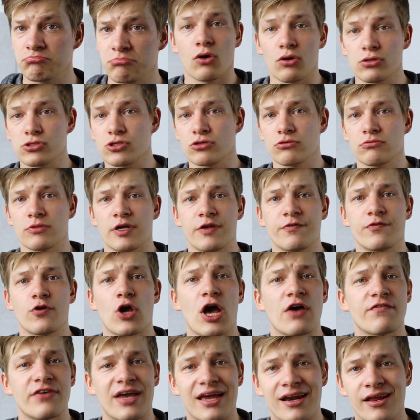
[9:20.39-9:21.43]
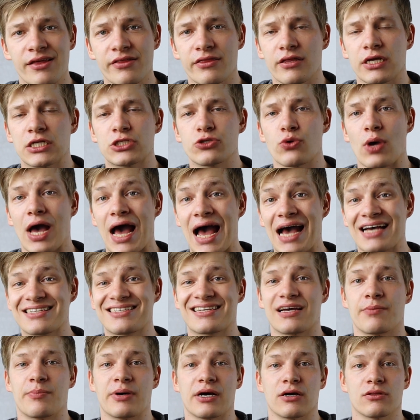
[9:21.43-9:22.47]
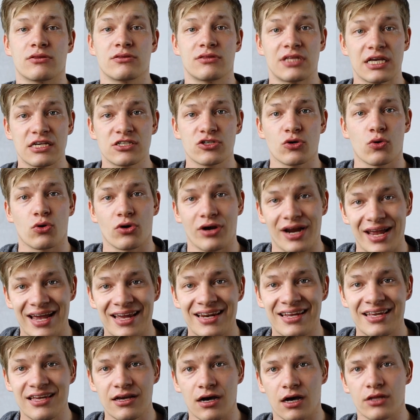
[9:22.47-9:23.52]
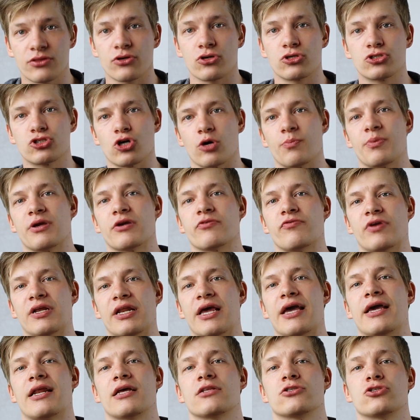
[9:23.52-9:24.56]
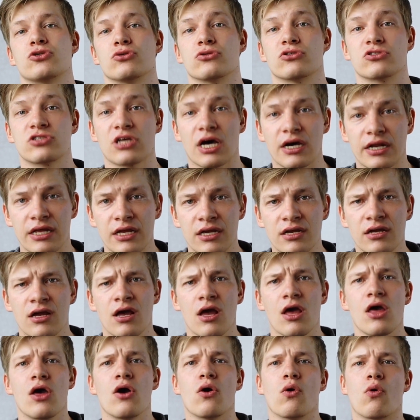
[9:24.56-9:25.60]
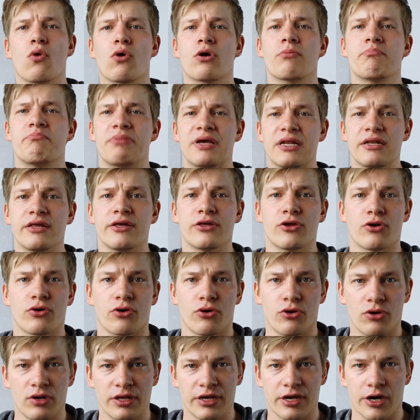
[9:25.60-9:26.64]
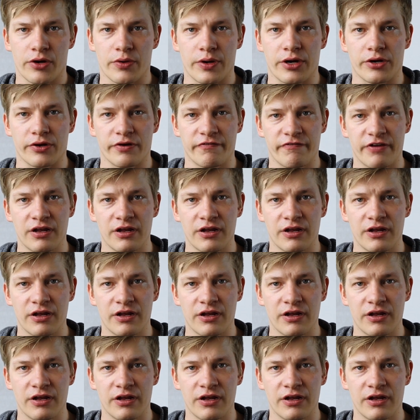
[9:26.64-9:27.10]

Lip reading: Also, if you have anything to ask about this or any other topic related to studying or building your early career in